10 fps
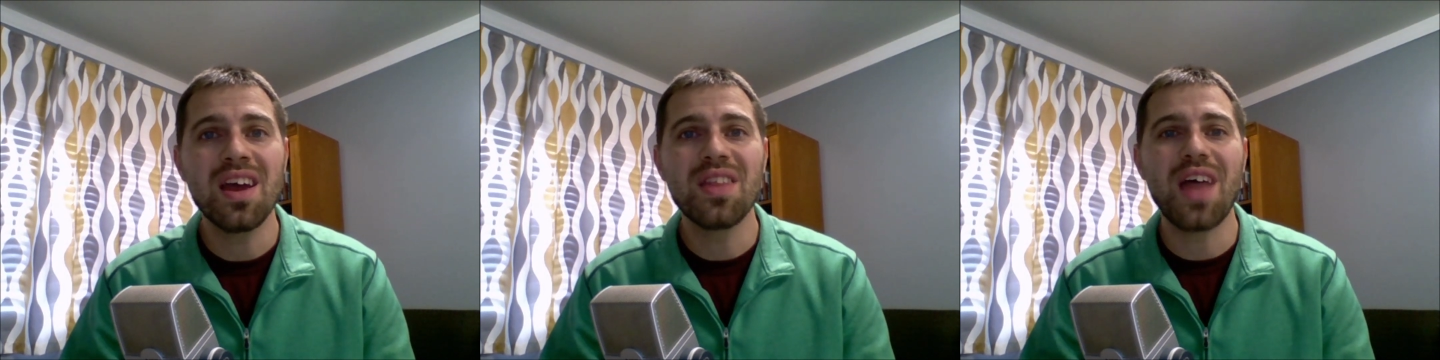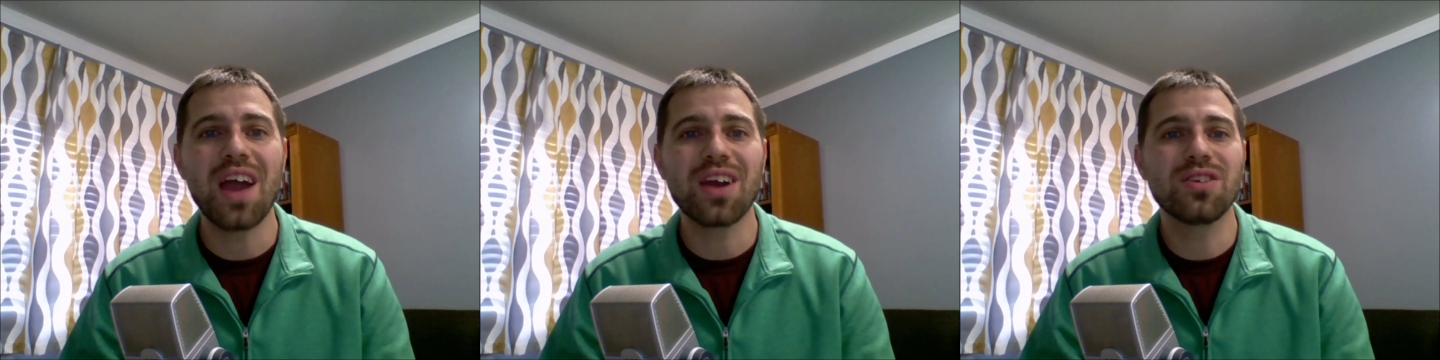
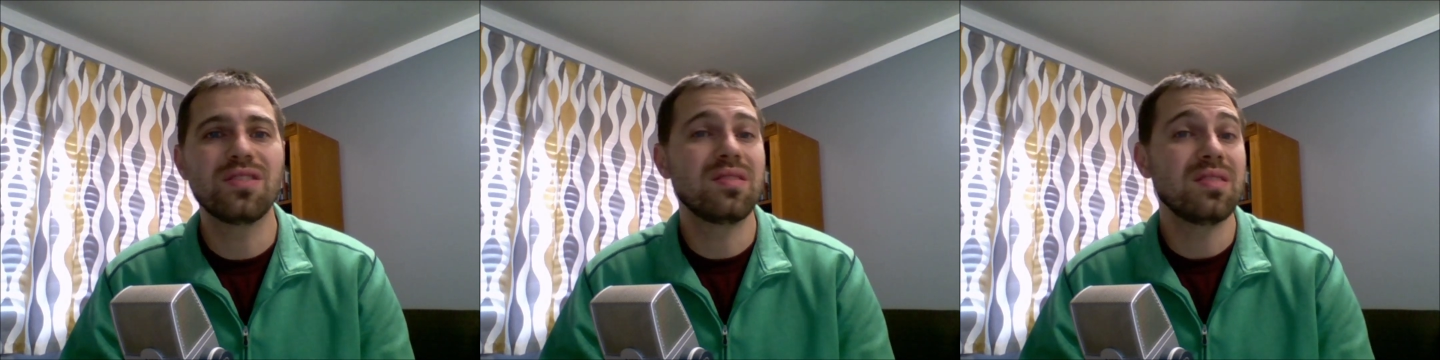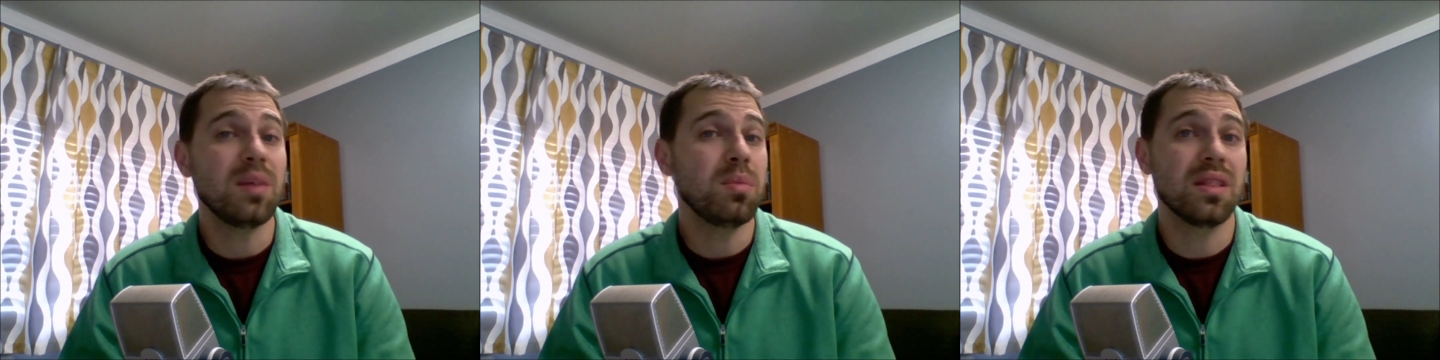that could
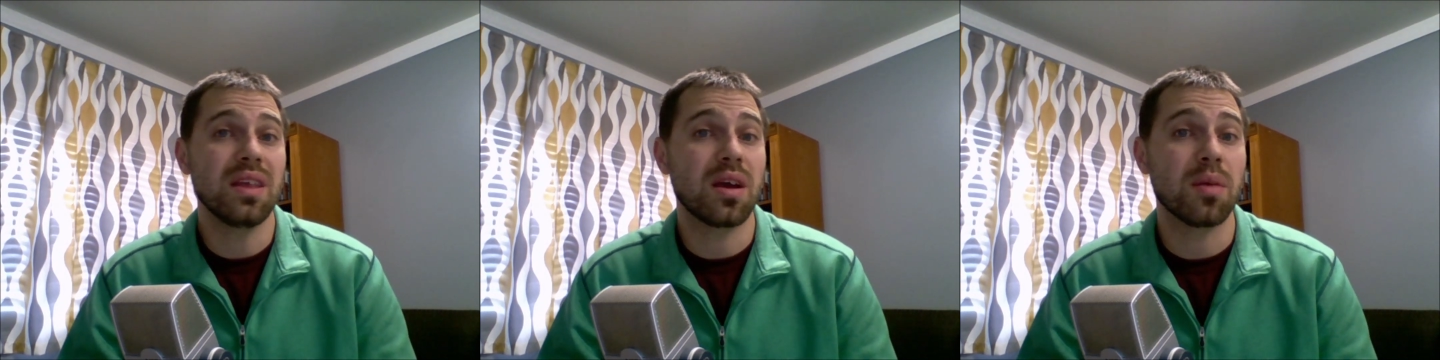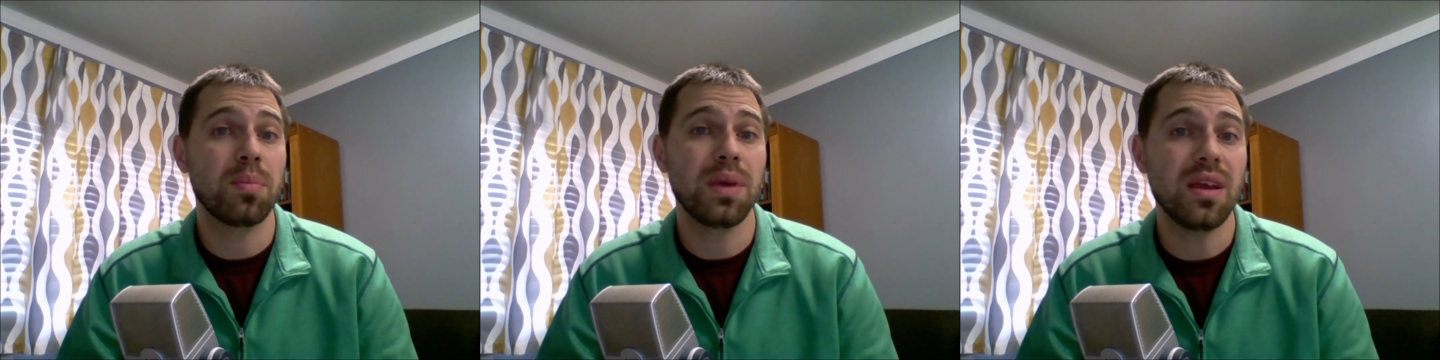seemingly
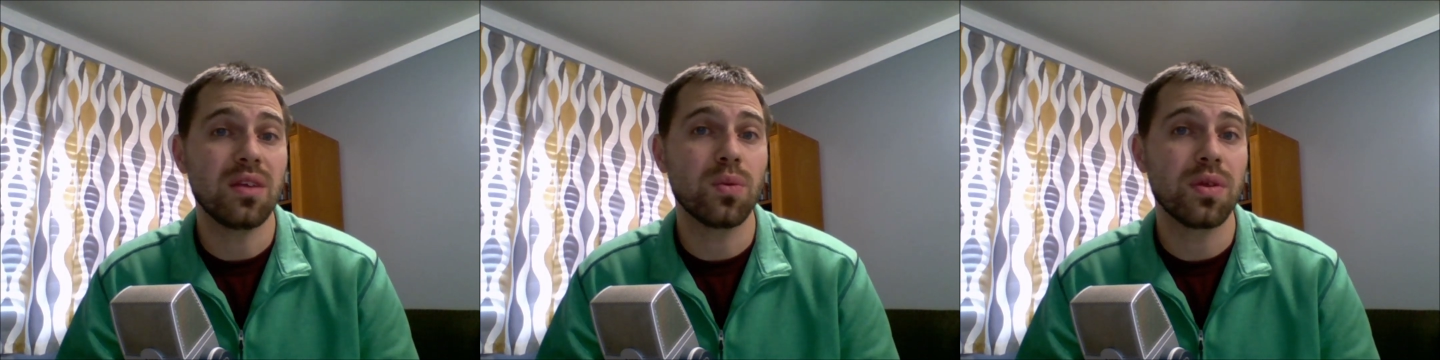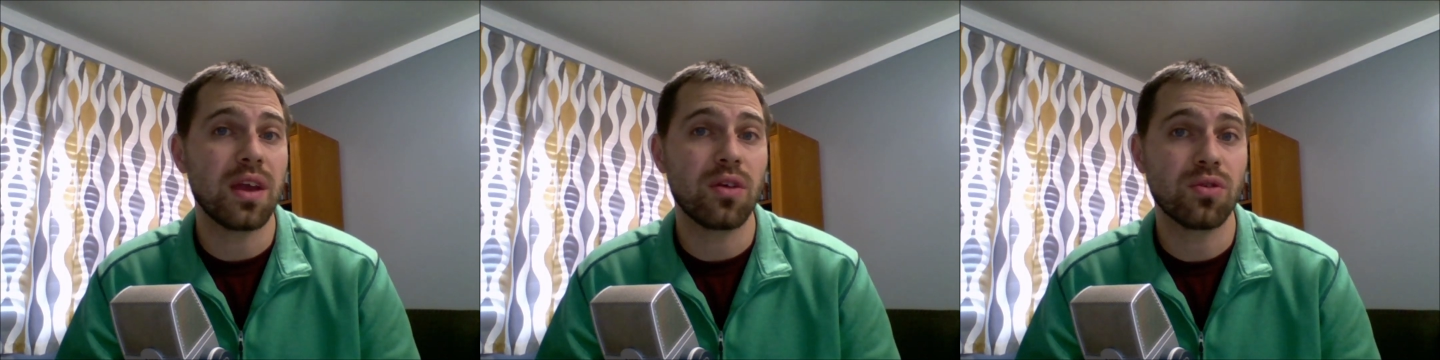compete
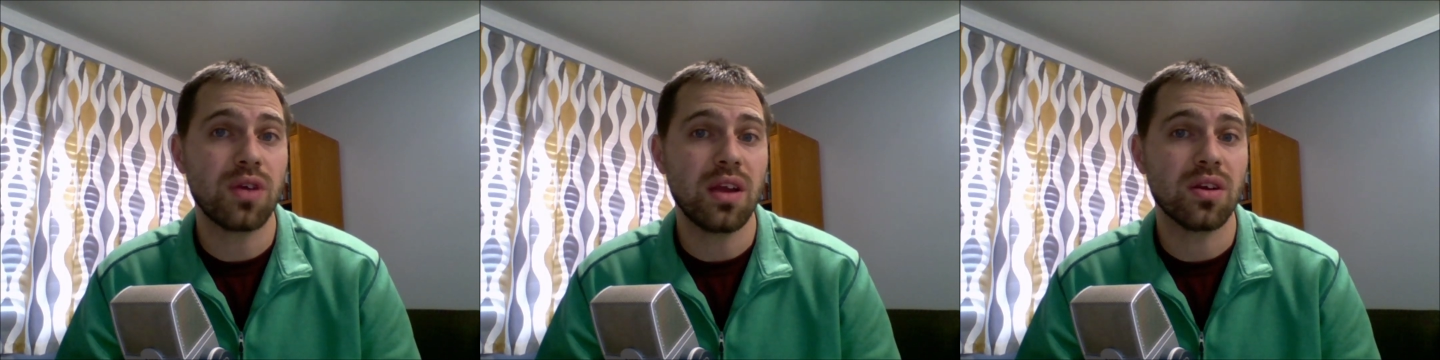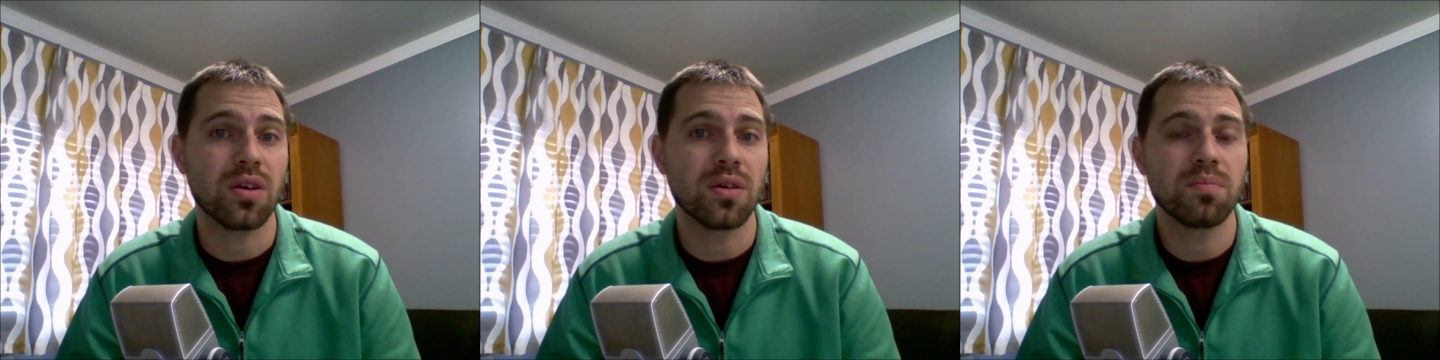with a
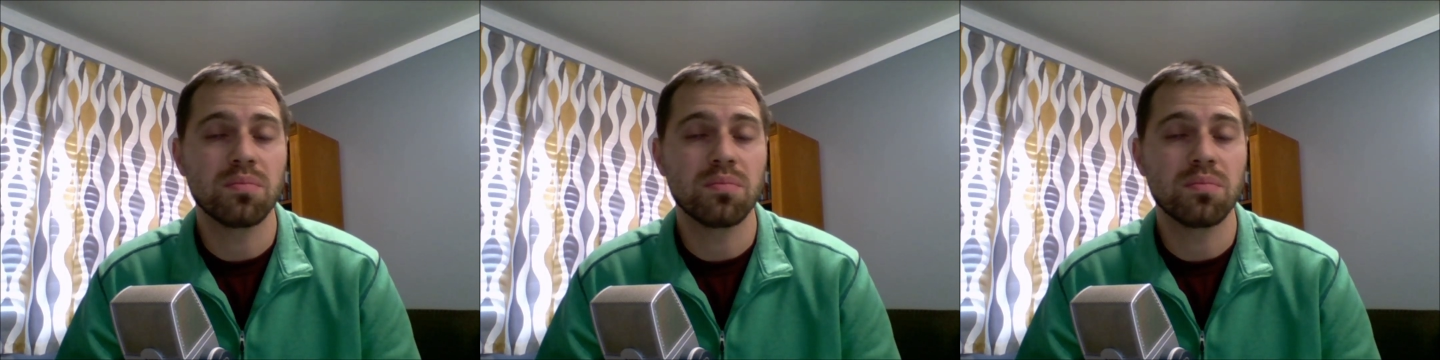creator,